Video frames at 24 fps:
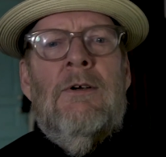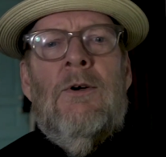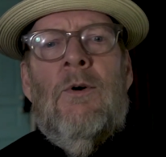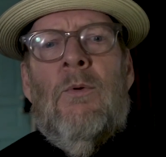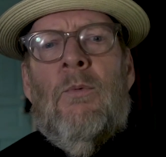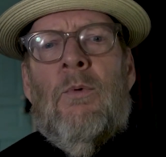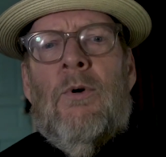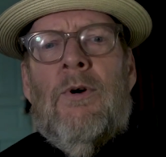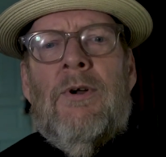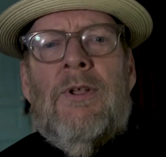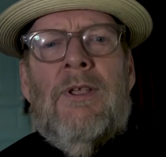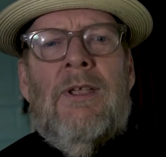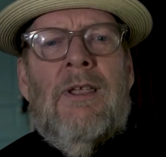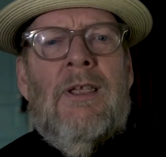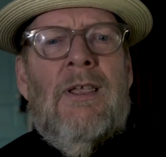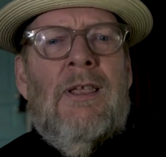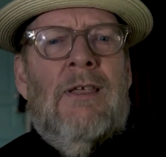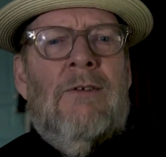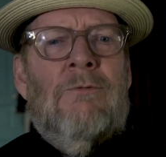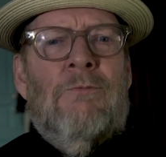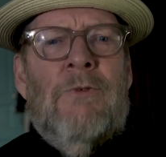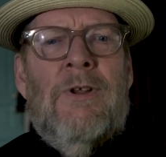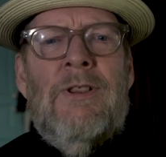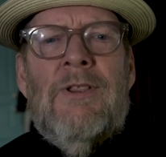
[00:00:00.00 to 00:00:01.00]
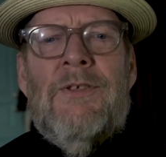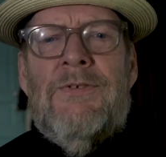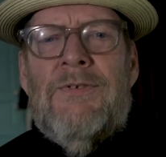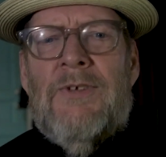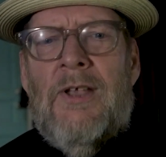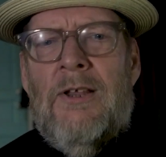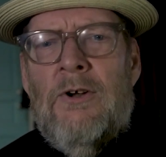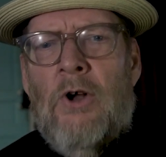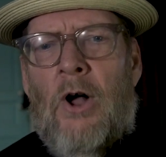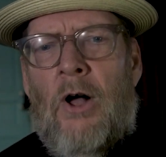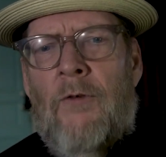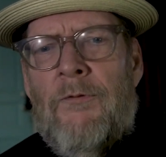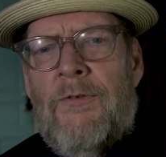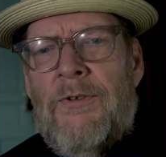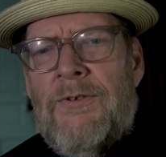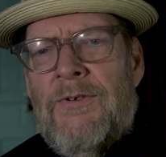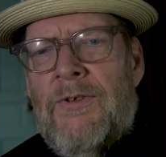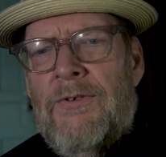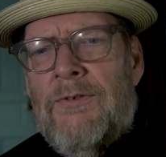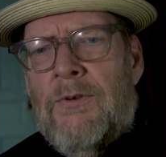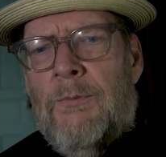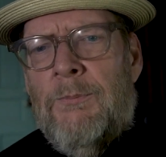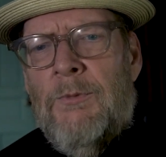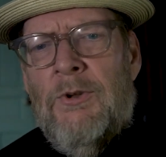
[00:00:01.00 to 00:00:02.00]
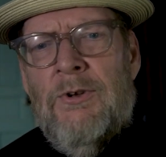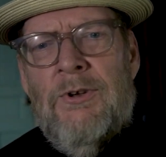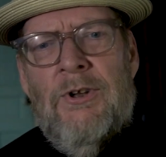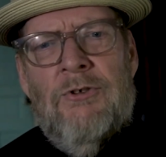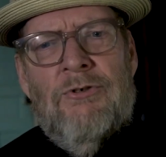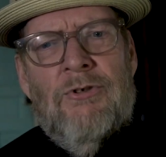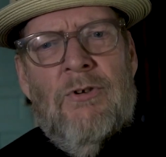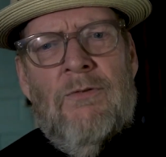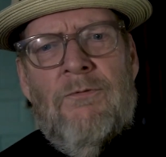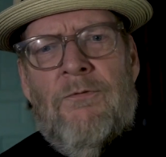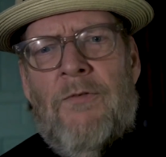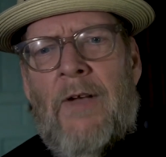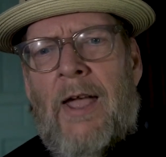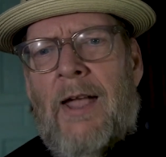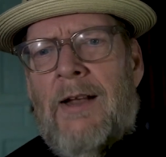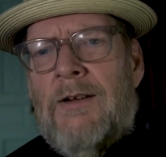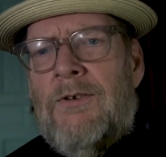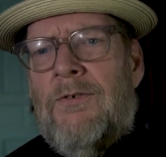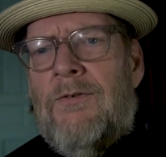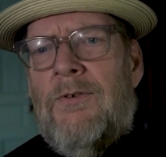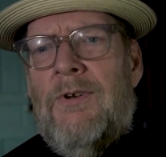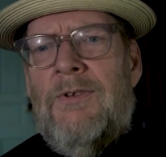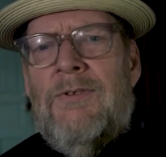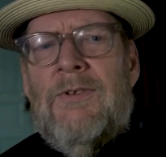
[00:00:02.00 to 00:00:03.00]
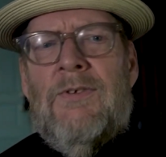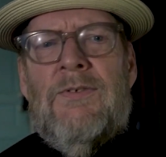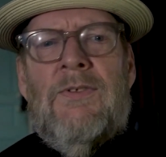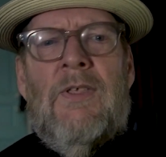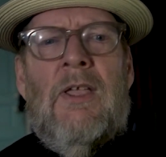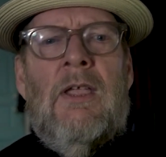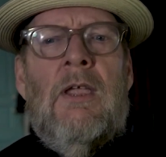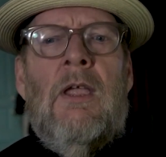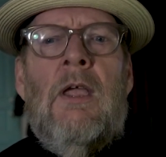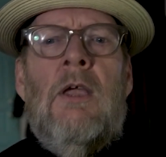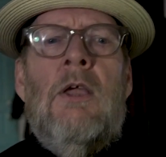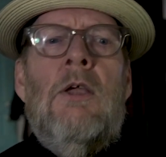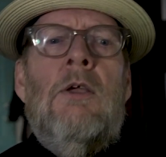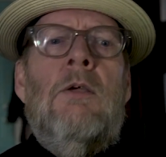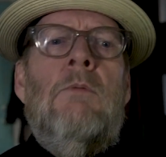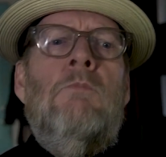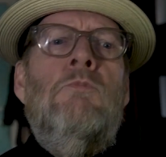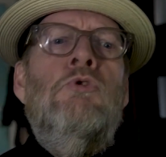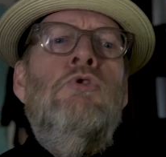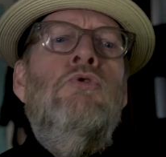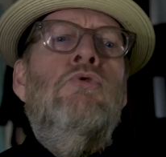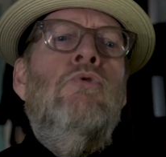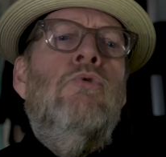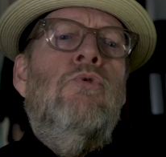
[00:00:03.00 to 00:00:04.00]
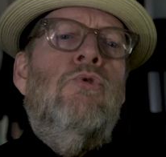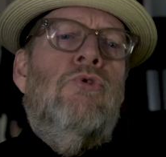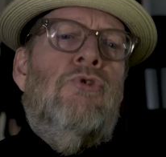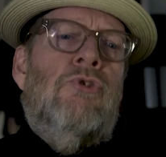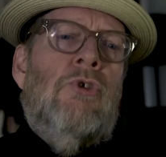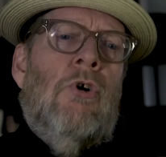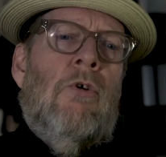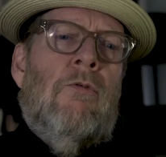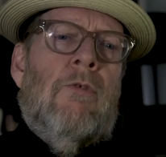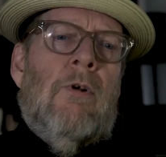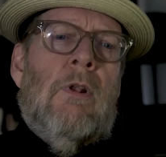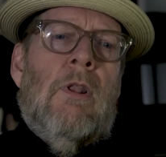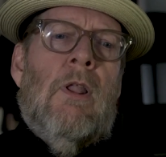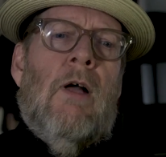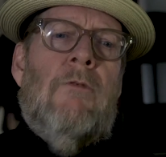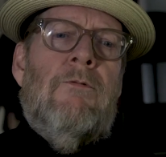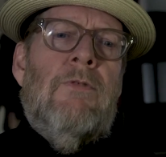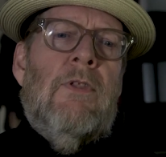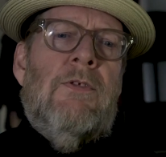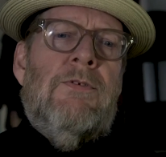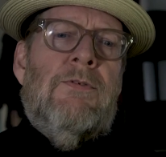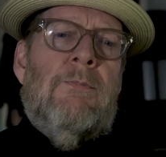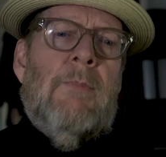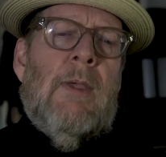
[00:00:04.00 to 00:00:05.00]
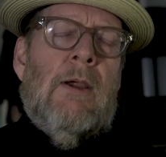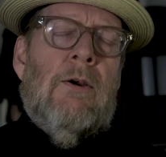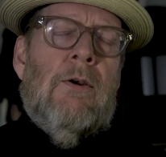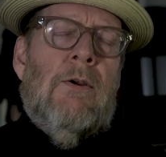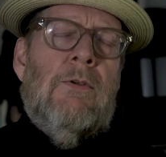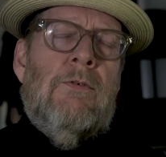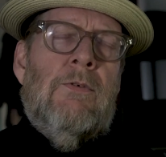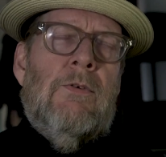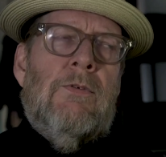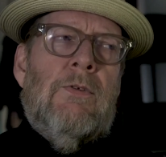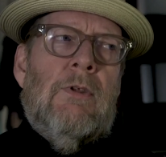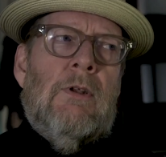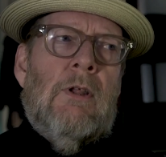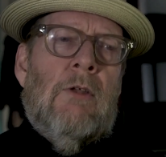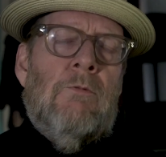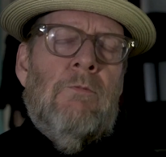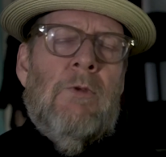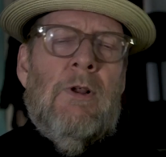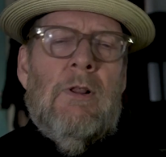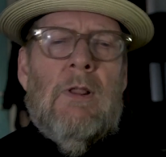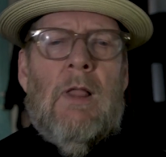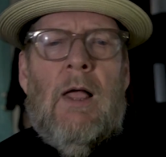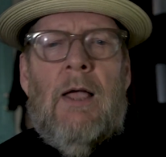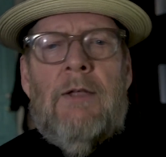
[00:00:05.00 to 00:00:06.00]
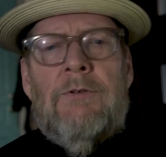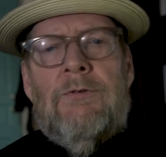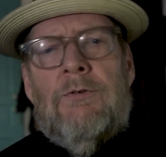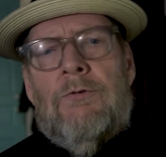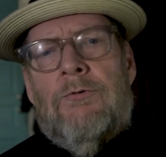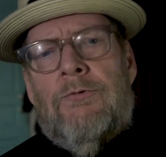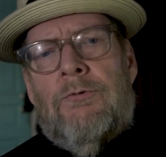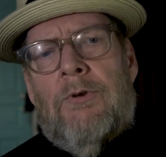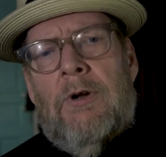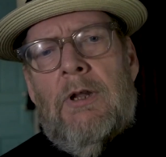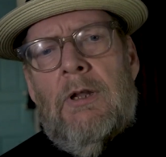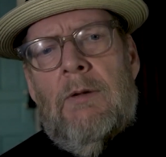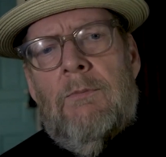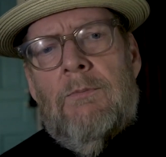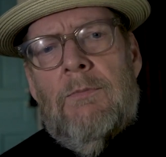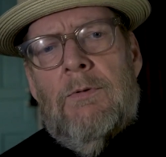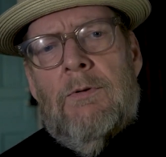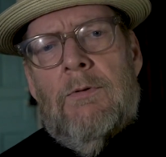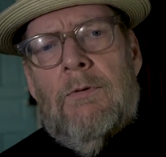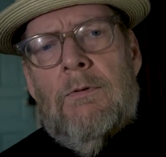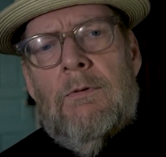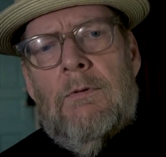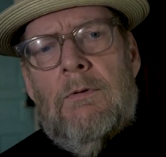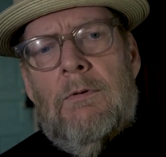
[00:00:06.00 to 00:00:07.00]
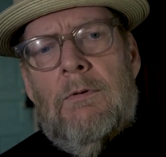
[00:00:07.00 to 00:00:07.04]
working in real estate offices or munition factories as they mused over loveless marriages and unrealized dreams.